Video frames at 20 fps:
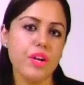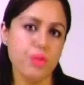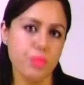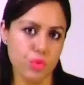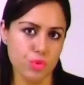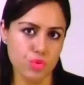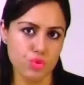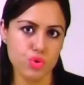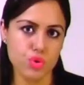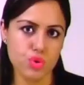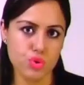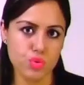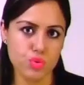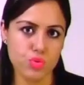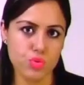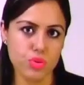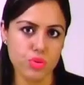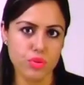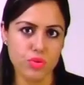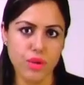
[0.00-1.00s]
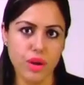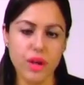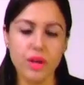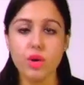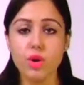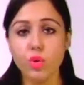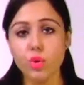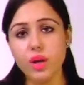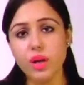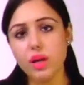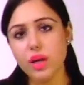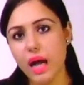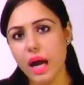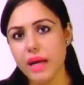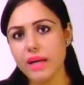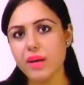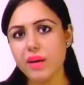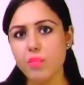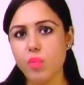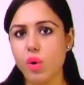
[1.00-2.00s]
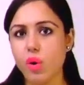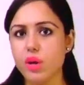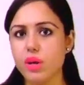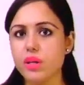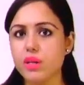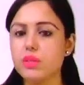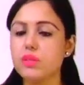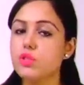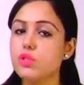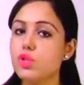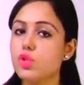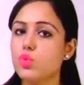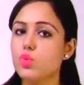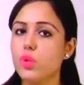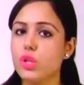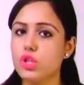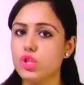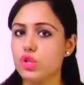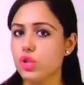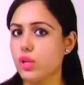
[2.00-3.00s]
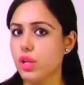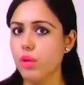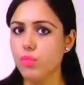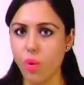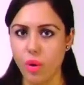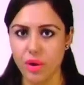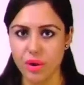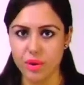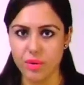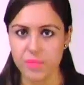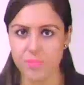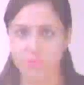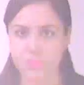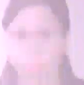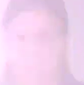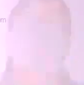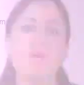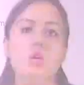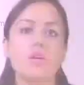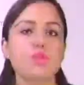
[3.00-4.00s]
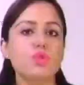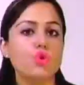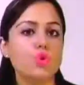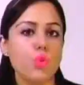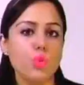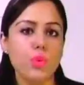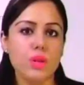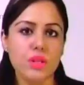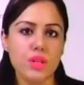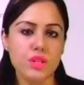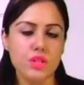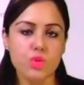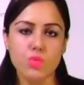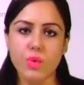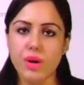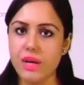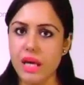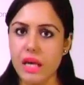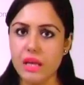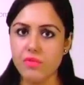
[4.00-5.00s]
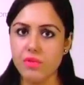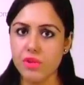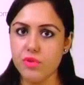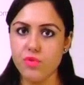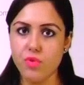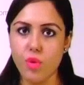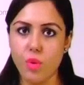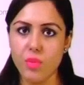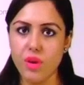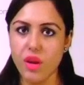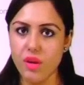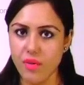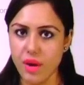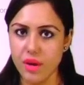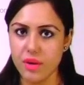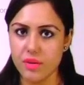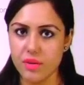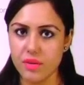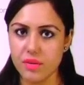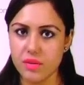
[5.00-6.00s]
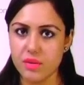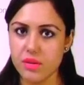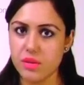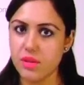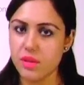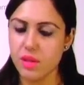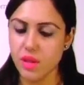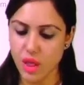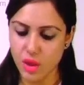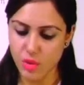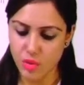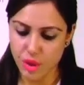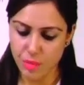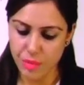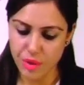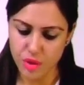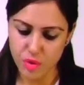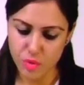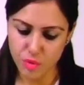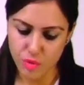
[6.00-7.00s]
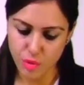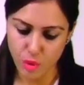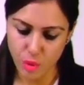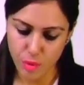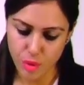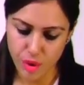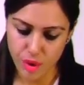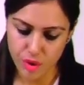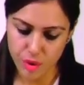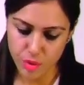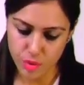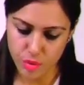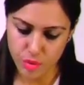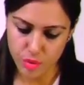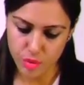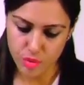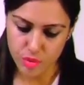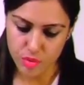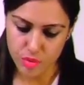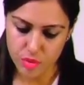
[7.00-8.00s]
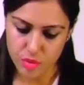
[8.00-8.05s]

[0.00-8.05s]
adipose tissue, right, during catabolic situation in body. So with this we are done with formula 1. Now coming to formula 2.